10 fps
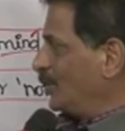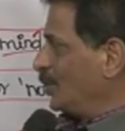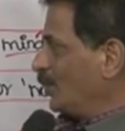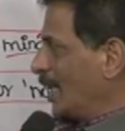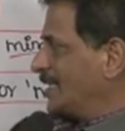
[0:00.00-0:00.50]

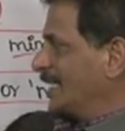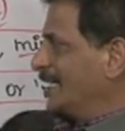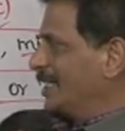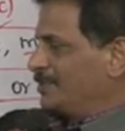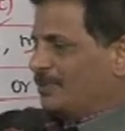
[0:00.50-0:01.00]
to watch
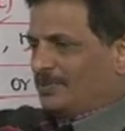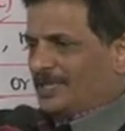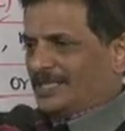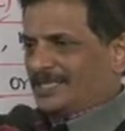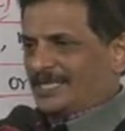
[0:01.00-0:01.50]
English
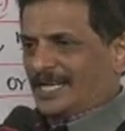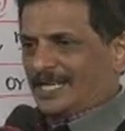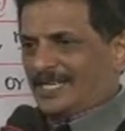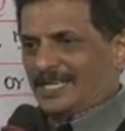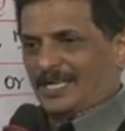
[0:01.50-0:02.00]
movies.
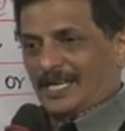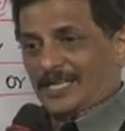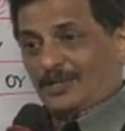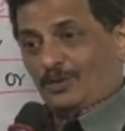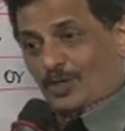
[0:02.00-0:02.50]
I
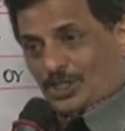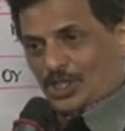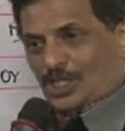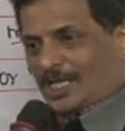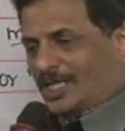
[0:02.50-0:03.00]
love
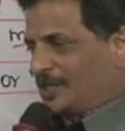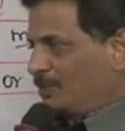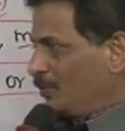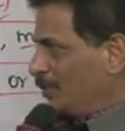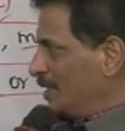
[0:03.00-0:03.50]
watching English
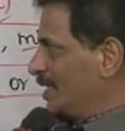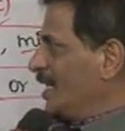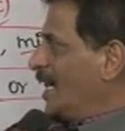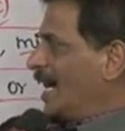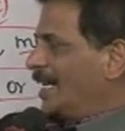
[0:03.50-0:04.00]
movies.
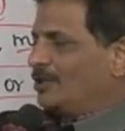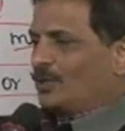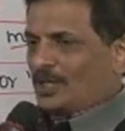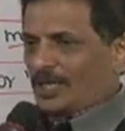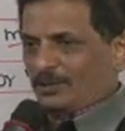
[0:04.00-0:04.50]
I
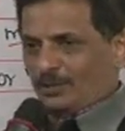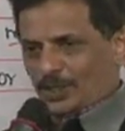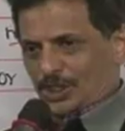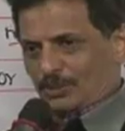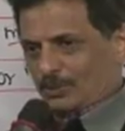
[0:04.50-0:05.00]
don't love
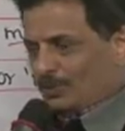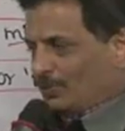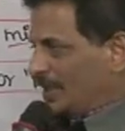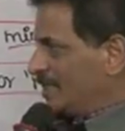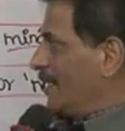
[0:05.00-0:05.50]
watching
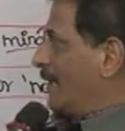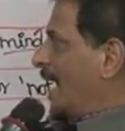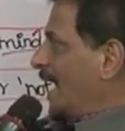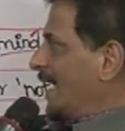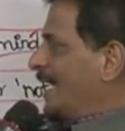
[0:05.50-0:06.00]
movies.
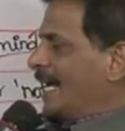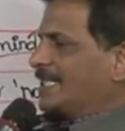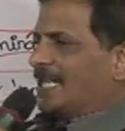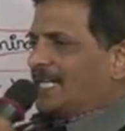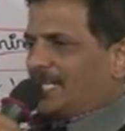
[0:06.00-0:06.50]
I
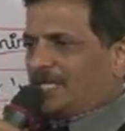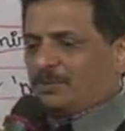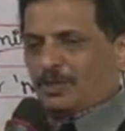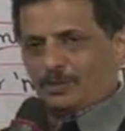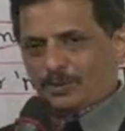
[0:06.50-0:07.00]
hate English
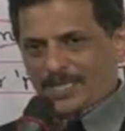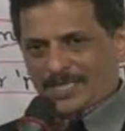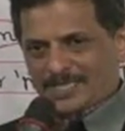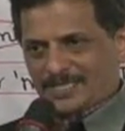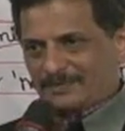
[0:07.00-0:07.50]

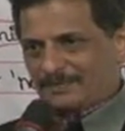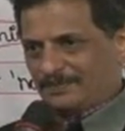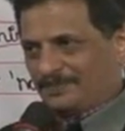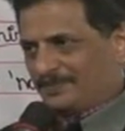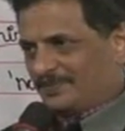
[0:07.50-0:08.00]
movies.
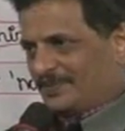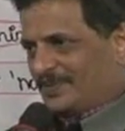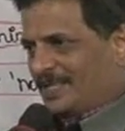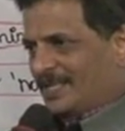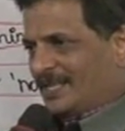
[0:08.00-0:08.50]

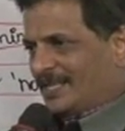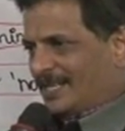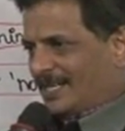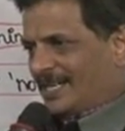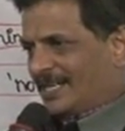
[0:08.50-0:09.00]

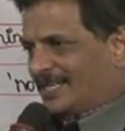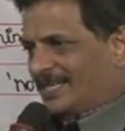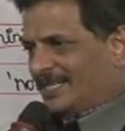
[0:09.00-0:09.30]
I